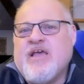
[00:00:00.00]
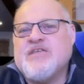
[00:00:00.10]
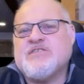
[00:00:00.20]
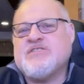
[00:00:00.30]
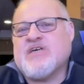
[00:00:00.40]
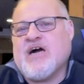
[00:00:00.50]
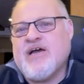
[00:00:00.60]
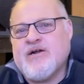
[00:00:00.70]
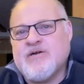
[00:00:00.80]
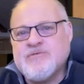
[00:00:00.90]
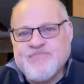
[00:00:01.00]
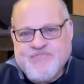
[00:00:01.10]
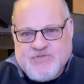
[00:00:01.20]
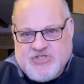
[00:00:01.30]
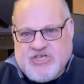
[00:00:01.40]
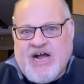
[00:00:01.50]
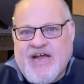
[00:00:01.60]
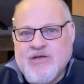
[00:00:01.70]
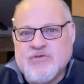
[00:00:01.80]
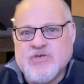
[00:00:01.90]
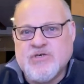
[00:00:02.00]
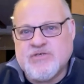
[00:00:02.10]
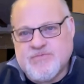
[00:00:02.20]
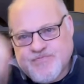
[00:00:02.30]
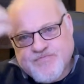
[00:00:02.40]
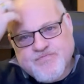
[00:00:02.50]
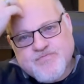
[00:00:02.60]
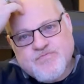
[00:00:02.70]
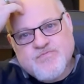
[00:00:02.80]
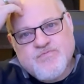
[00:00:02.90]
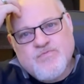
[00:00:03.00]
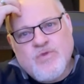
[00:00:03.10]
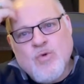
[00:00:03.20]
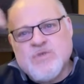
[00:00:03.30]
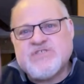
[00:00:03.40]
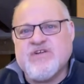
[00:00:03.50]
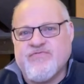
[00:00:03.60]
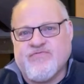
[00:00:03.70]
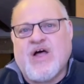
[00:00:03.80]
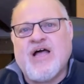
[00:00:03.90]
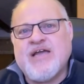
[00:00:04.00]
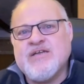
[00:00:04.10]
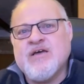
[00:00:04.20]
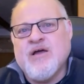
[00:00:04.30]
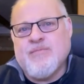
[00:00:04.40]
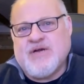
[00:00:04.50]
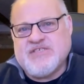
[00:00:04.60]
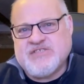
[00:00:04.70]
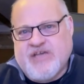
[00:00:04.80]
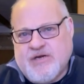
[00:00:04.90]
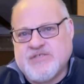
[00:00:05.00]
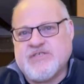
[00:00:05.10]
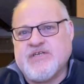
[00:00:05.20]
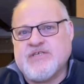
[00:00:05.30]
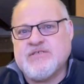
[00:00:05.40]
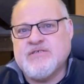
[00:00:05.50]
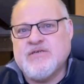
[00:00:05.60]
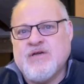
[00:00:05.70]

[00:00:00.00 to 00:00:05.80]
His entire childhood was defined by scarcity,